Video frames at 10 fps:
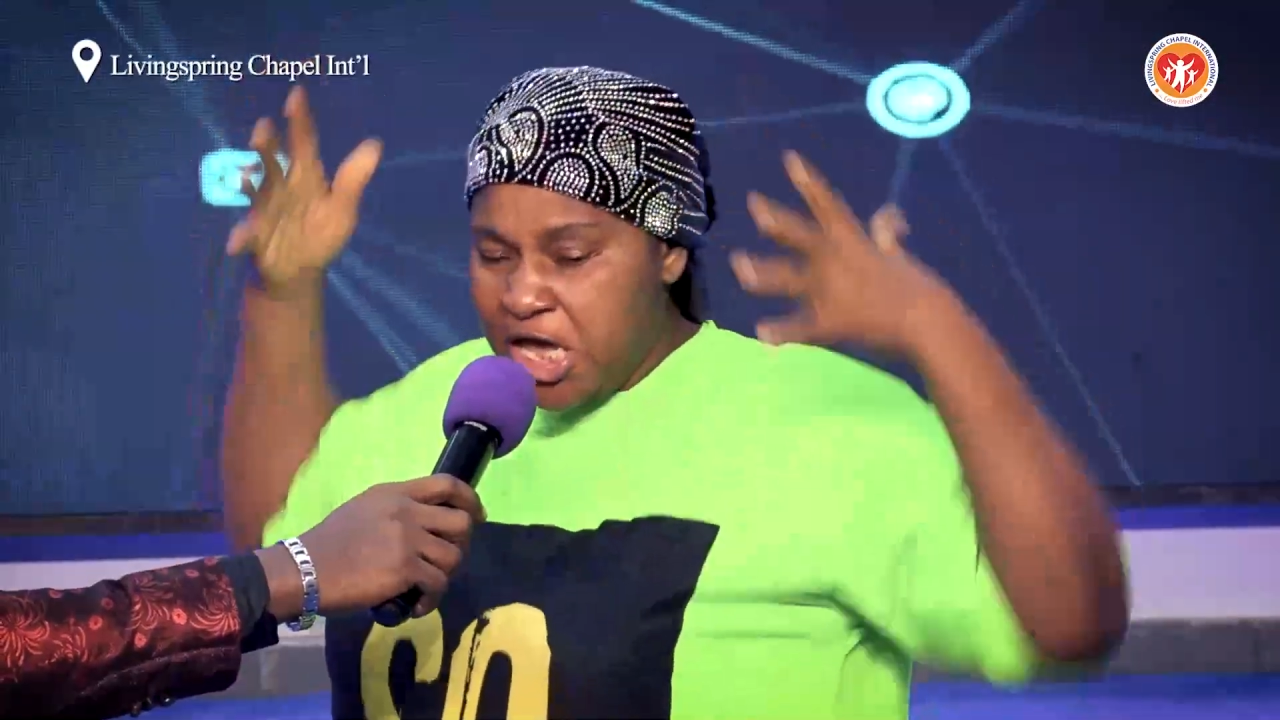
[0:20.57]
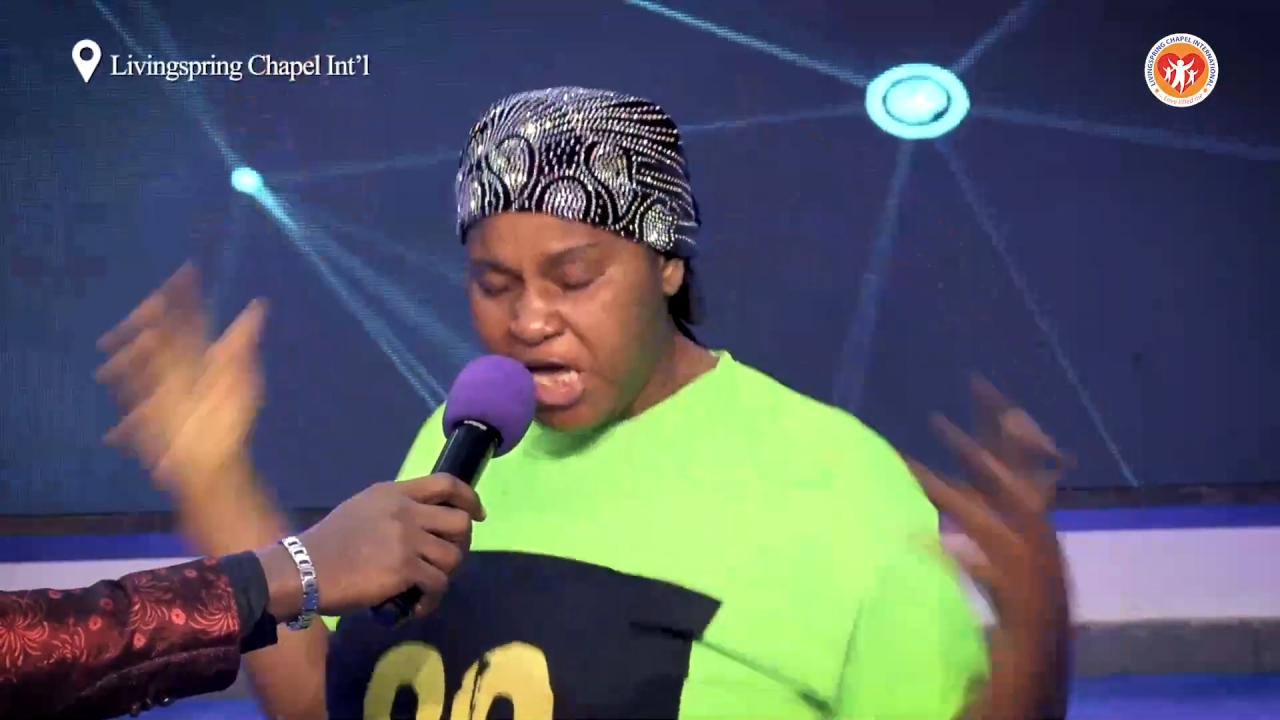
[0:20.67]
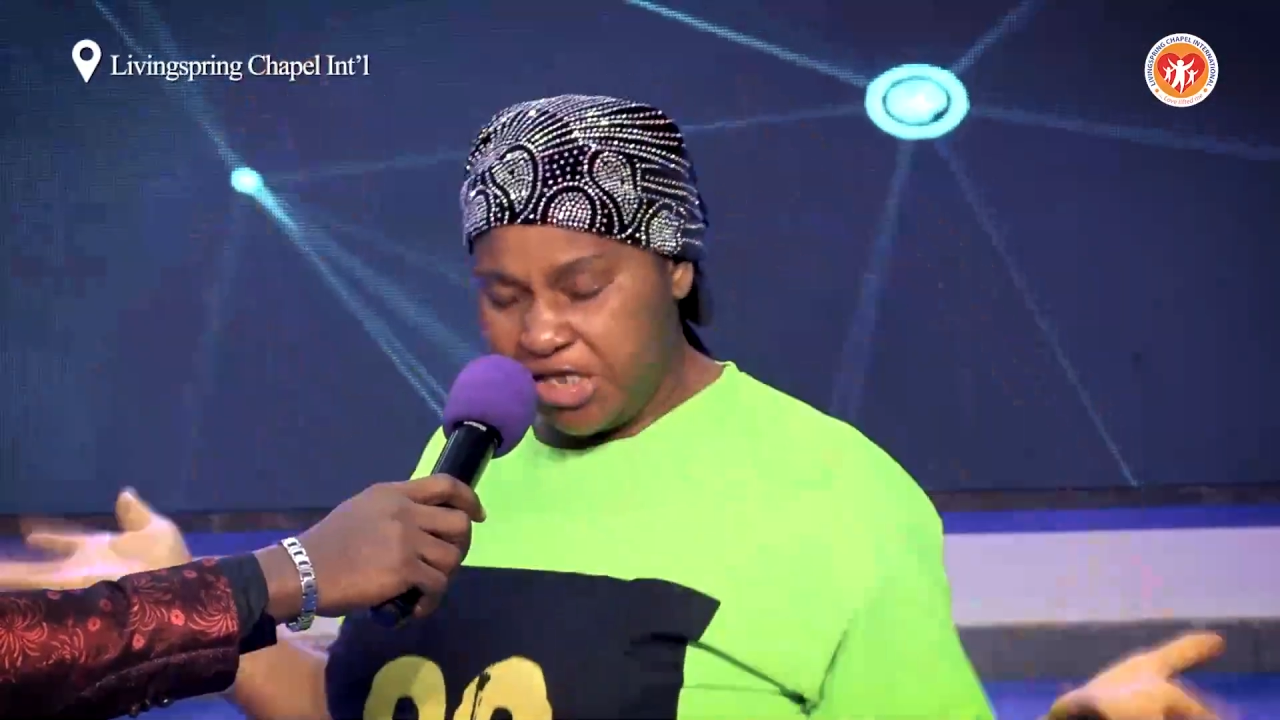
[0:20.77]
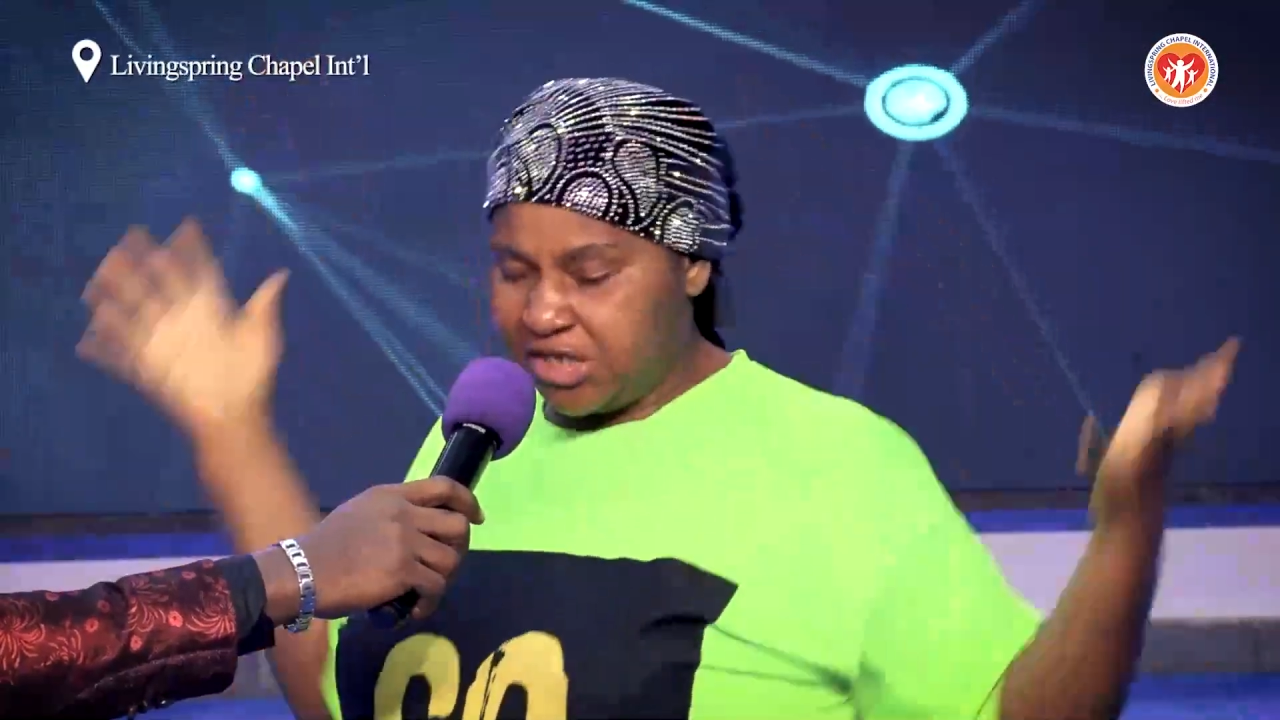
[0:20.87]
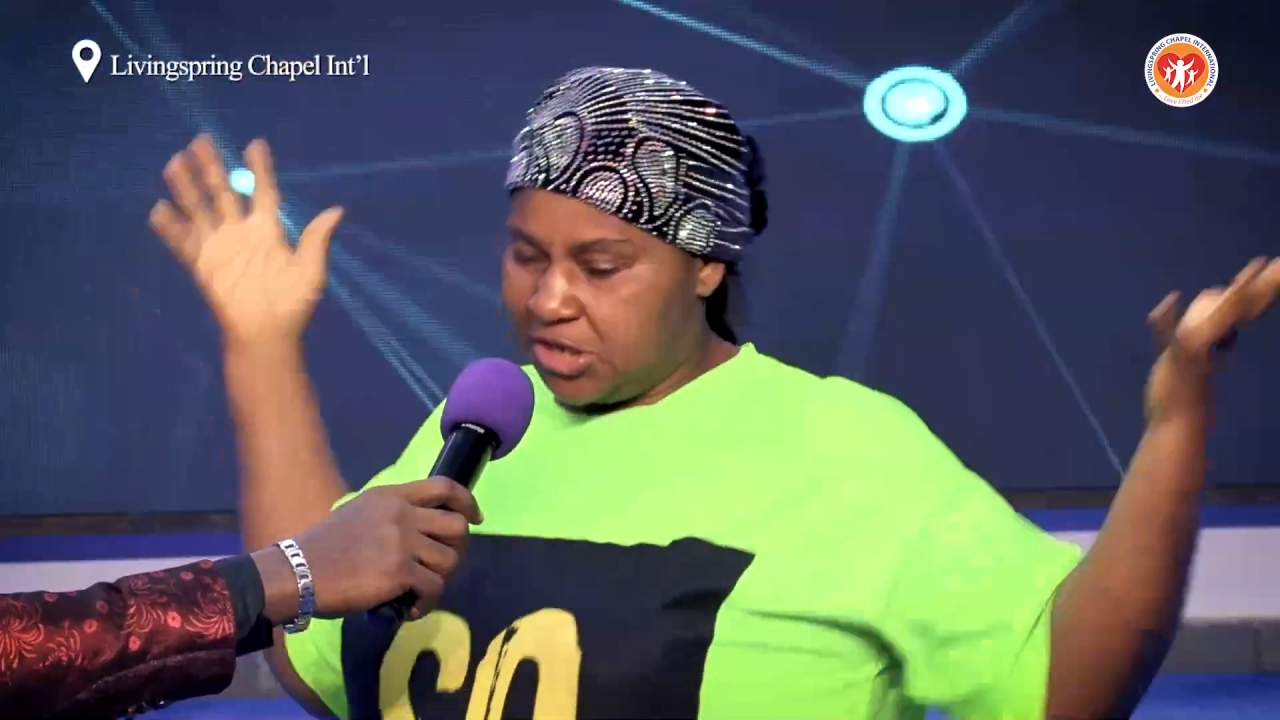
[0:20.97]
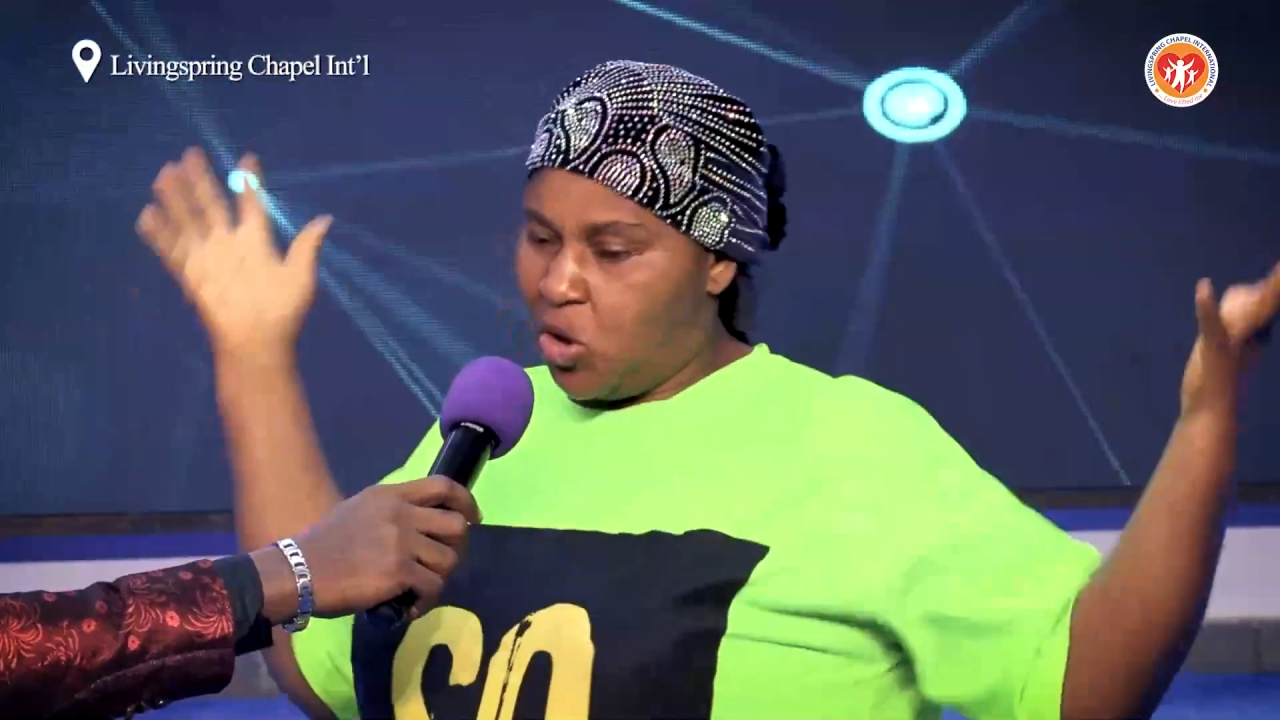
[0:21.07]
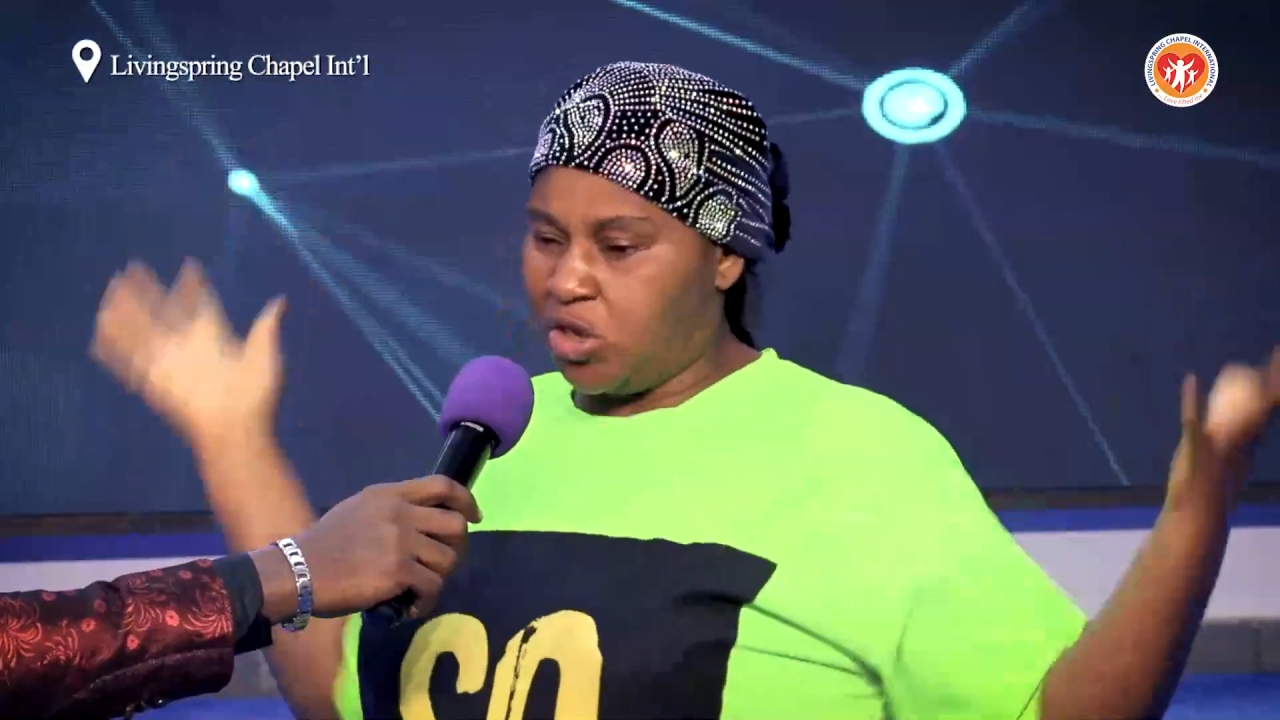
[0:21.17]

hit